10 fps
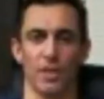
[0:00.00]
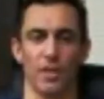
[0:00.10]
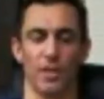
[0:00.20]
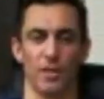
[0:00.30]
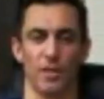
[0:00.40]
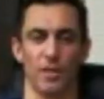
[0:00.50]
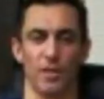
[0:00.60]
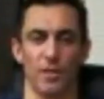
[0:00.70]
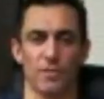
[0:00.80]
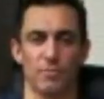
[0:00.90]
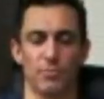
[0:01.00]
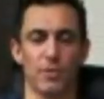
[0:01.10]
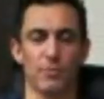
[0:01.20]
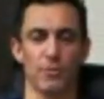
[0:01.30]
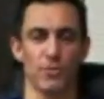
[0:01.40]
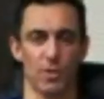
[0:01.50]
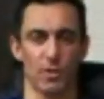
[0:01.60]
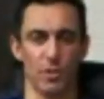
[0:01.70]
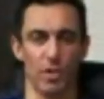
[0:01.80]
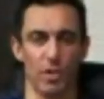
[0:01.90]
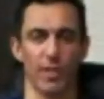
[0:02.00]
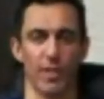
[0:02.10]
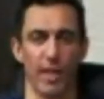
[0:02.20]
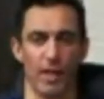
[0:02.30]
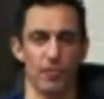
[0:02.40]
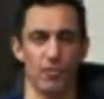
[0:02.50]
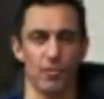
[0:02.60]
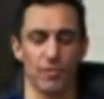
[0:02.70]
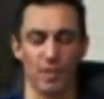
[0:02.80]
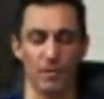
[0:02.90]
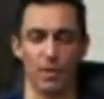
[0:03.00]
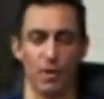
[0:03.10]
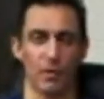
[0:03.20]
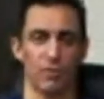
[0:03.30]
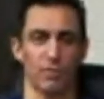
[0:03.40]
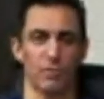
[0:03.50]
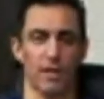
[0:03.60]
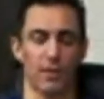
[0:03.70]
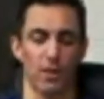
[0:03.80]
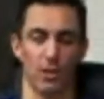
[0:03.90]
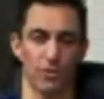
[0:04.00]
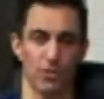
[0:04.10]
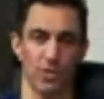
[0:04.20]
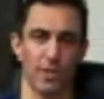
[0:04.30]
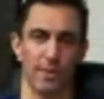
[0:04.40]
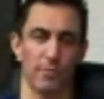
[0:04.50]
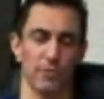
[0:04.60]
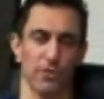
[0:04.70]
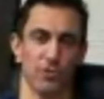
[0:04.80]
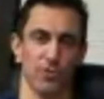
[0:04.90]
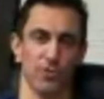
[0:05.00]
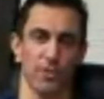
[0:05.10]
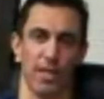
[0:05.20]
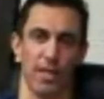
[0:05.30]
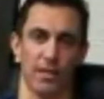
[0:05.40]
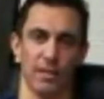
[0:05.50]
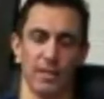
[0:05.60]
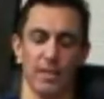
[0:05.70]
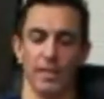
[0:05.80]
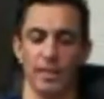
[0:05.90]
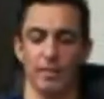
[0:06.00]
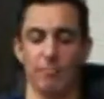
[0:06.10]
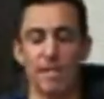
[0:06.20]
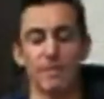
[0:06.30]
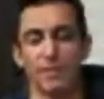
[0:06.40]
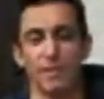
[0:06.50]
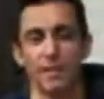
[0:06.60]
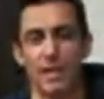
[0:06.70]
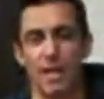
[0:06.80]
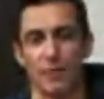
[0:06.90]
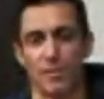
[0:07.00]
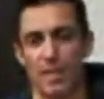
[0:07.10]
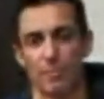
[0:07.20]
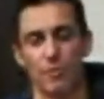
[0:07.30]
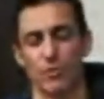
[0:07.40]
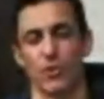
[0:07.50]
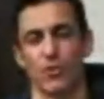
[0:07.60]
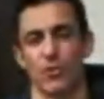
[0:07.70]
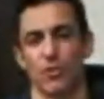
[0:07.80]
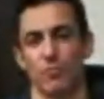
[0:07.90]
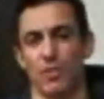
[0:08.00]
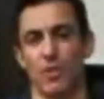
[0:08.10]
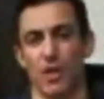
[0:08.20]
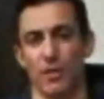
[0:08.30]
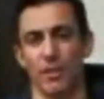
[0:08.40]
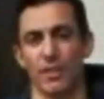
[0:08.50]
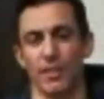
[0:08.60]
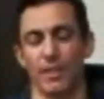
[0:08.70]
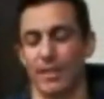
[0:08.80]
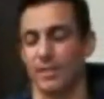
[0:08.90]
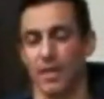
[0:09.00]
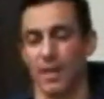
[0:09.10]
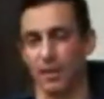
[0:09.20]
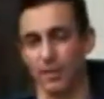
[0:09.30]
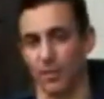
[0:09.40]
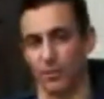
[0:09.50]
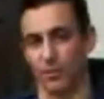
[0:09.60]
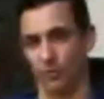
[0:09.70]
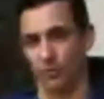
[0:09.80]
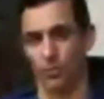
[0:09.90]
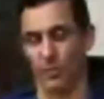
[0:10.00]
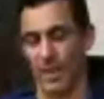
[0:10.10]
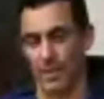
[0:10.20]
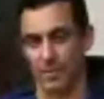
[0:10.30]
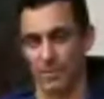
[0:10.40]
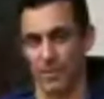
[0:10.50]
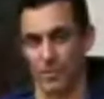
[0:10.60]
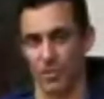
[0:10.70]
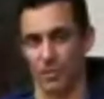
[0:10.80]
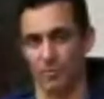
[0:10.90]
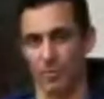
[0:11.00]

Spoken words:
is pretty much the cutting-edge, state-of-the-art technology in liposuction today. It basically allows liposuction to be done entirely under local anesthesia.